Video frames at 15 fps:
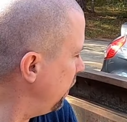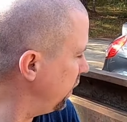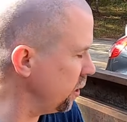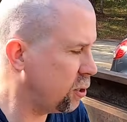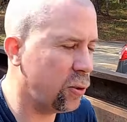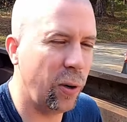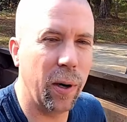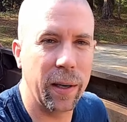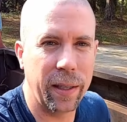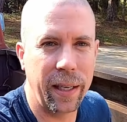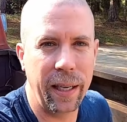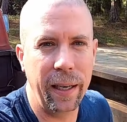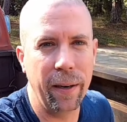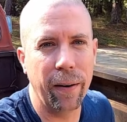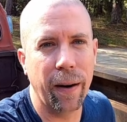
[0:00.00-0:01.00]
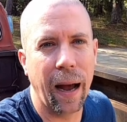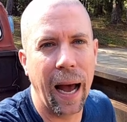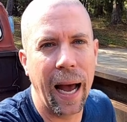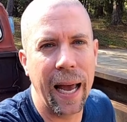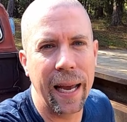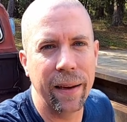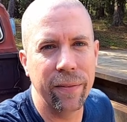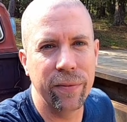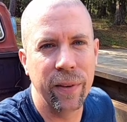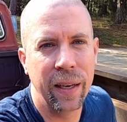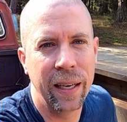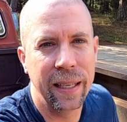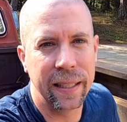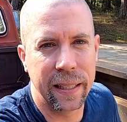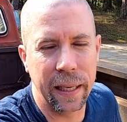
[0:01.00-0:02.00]
This truck here, I have
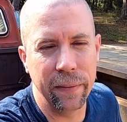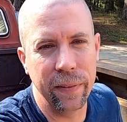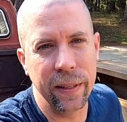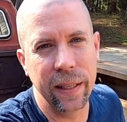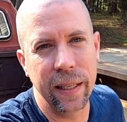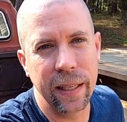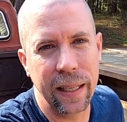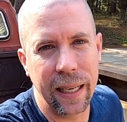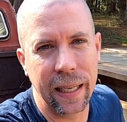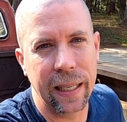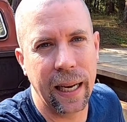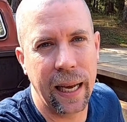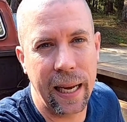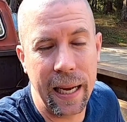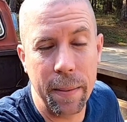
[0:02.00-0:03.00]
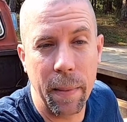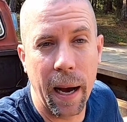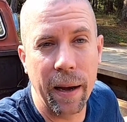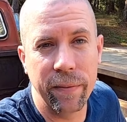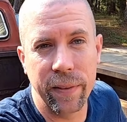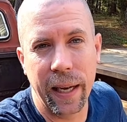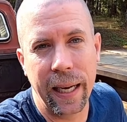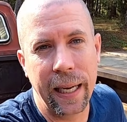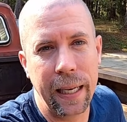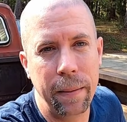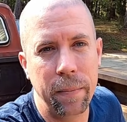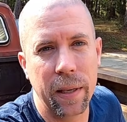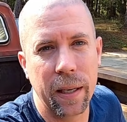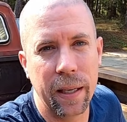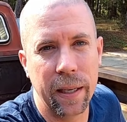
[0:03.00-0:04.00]
given the nickname, I've
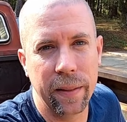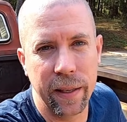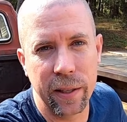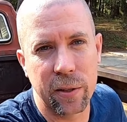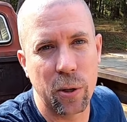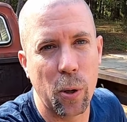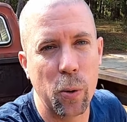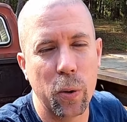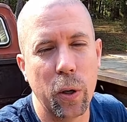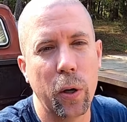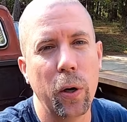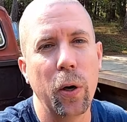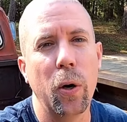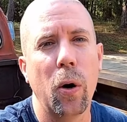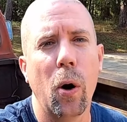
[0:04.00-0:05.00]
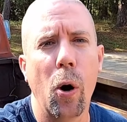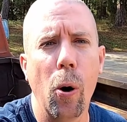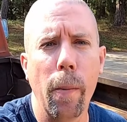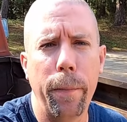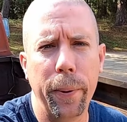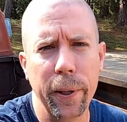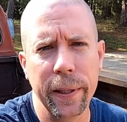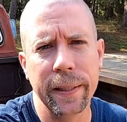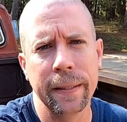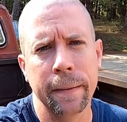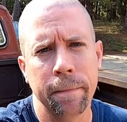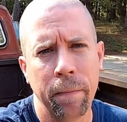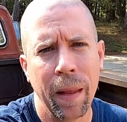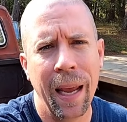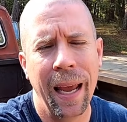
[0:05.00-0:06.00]
named this old girl, Ole
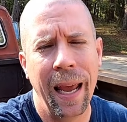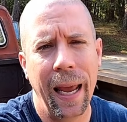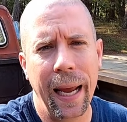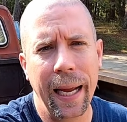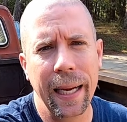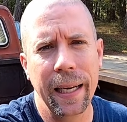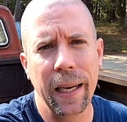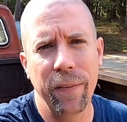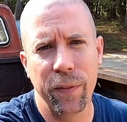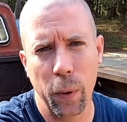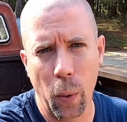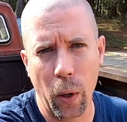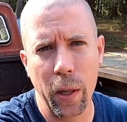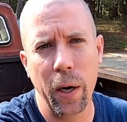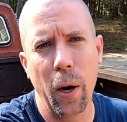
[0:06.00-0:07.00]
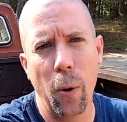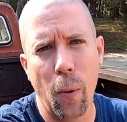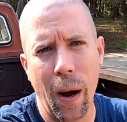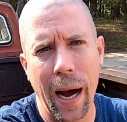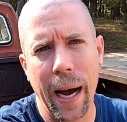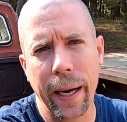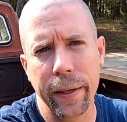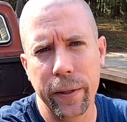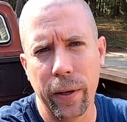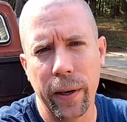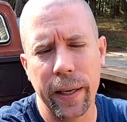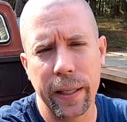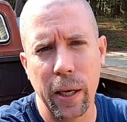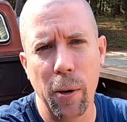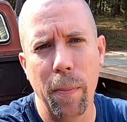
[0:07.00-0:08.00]
Puddin. And if you want to know why, you're
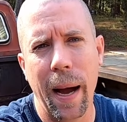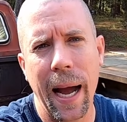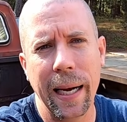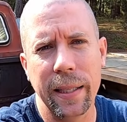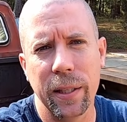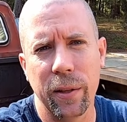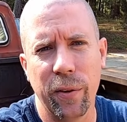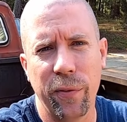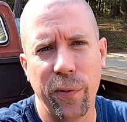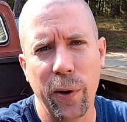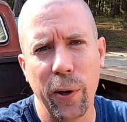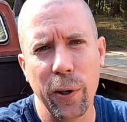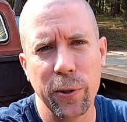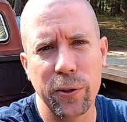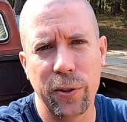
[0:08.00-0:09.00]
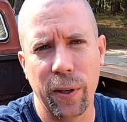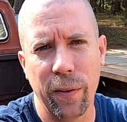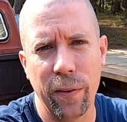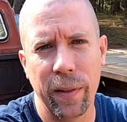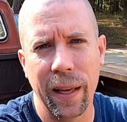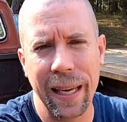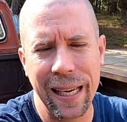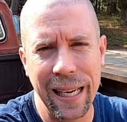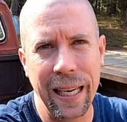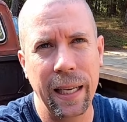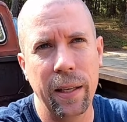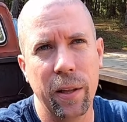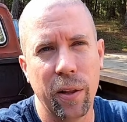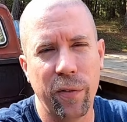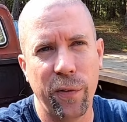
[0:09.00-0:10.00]
going to go back to the first, the
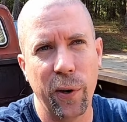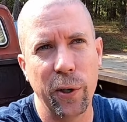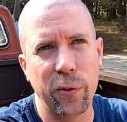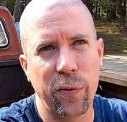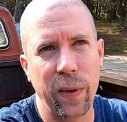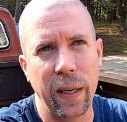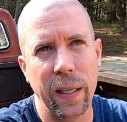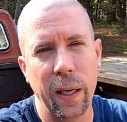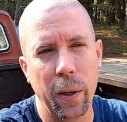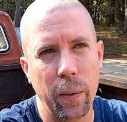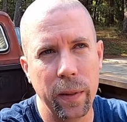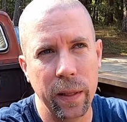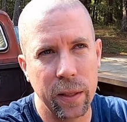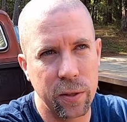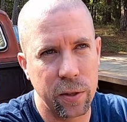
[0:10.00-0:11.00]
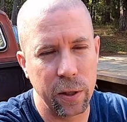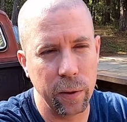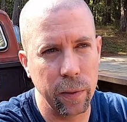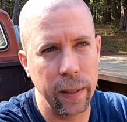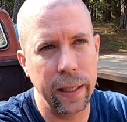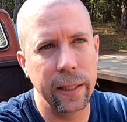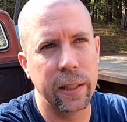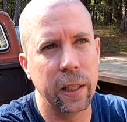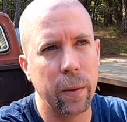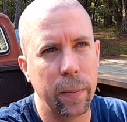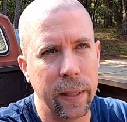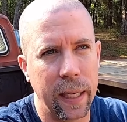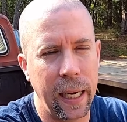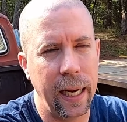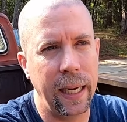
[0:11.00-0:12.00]
end of the first video in this series and the
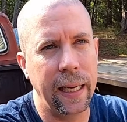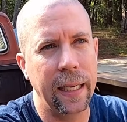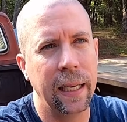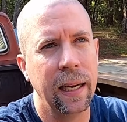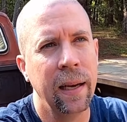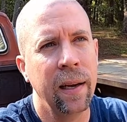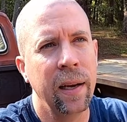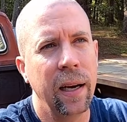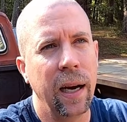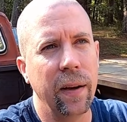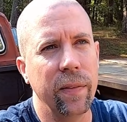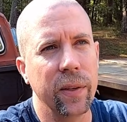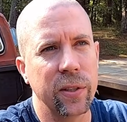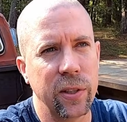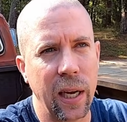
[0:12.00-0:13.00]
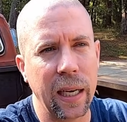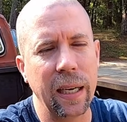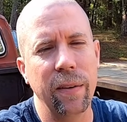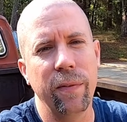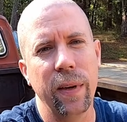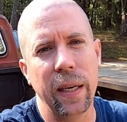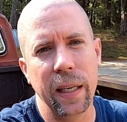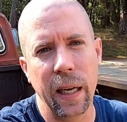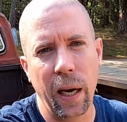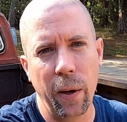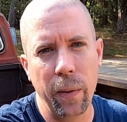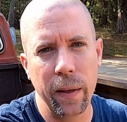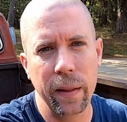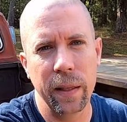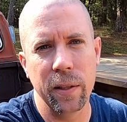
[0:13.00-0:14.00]
beginning of the second
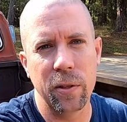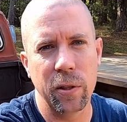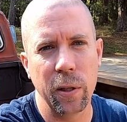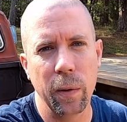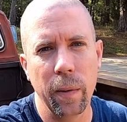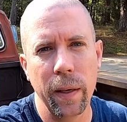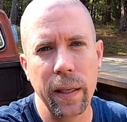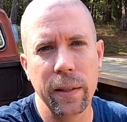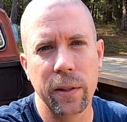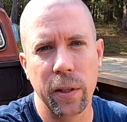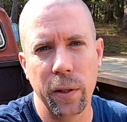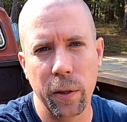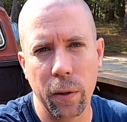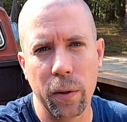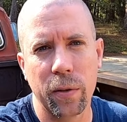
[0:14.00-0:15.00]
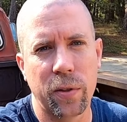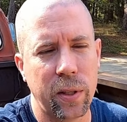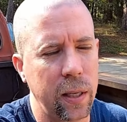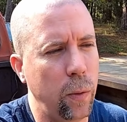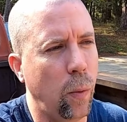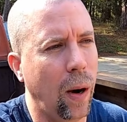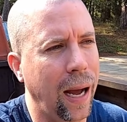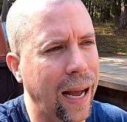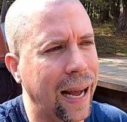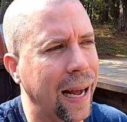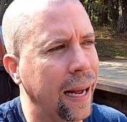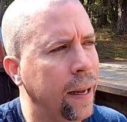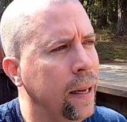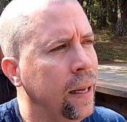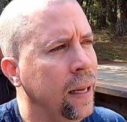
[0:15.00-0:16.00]
video in this series, and you're going to see
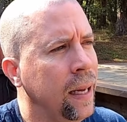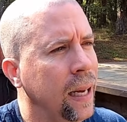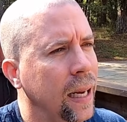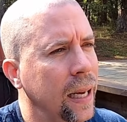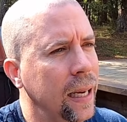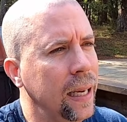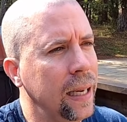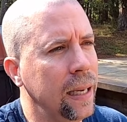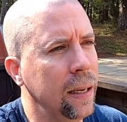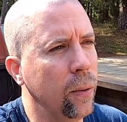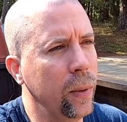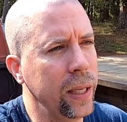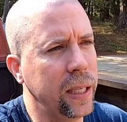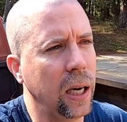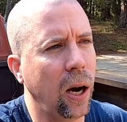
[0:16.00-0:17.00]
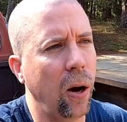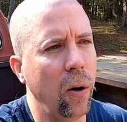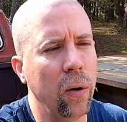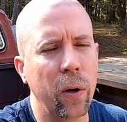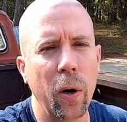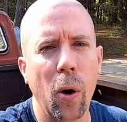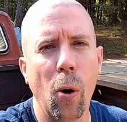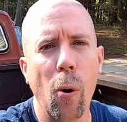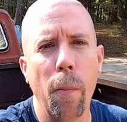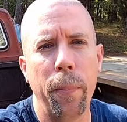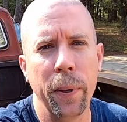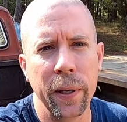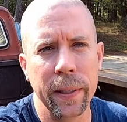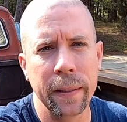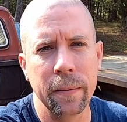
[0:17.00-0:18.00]
why. We call her Ole
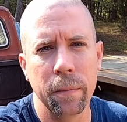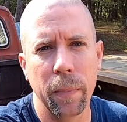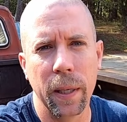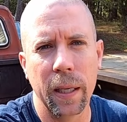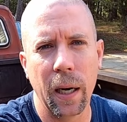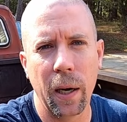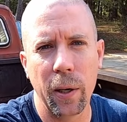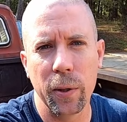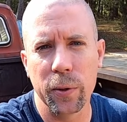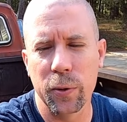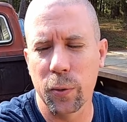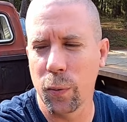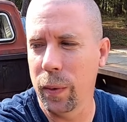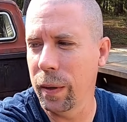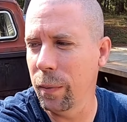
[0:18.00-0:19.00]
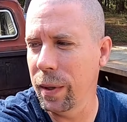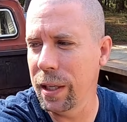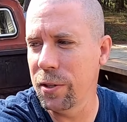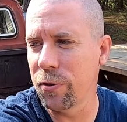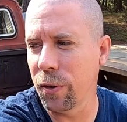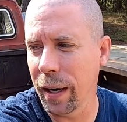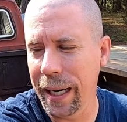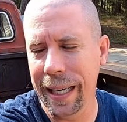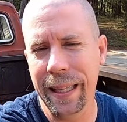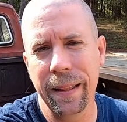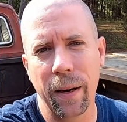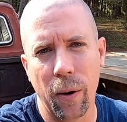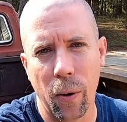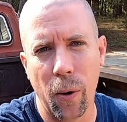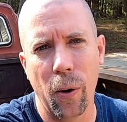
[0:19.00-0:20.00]
Puddin because when we drain
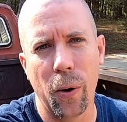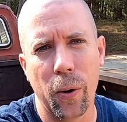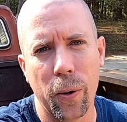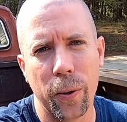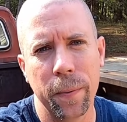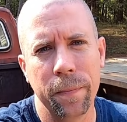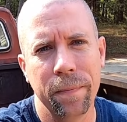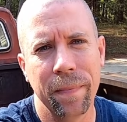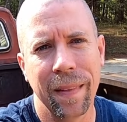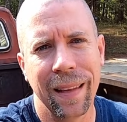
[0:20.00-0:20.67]
the oil,